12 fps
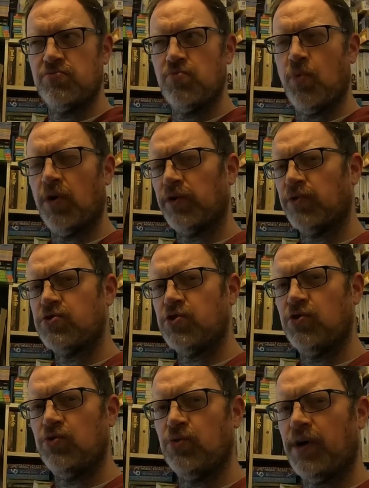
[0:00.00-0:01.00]
1 or
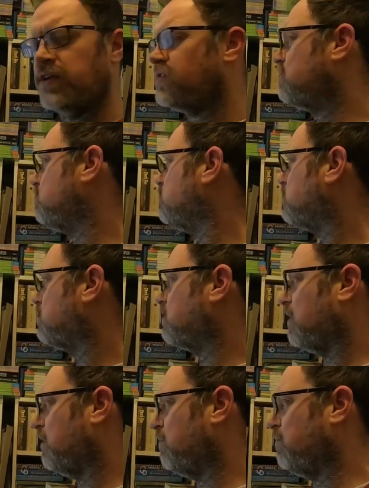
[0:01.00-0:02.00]
2 items,
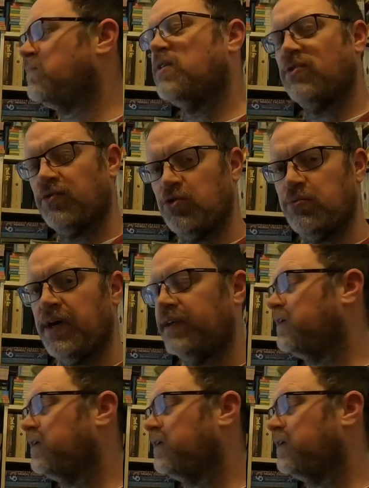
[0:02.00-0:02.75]
so it's not too bad.